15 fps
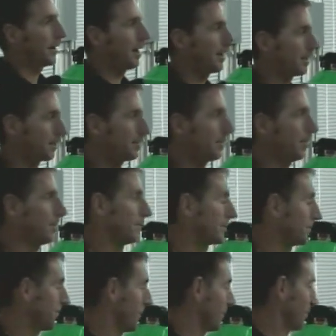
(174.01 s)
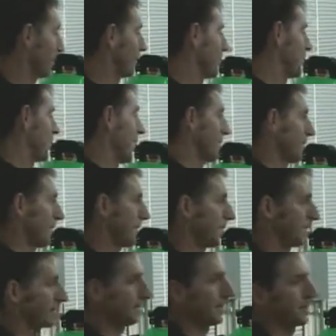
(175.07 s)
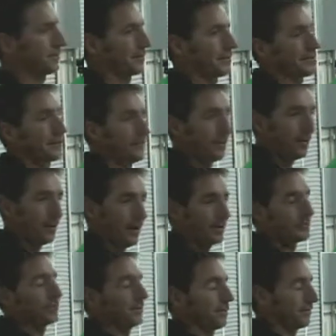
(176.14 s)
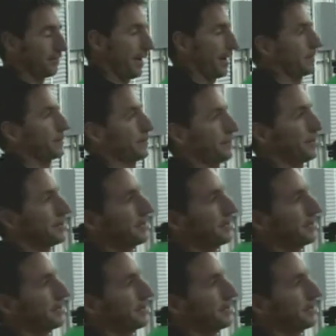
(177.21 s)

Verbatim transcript: Honda motor. So everybody thinks electric is slow. Actually, they're faster.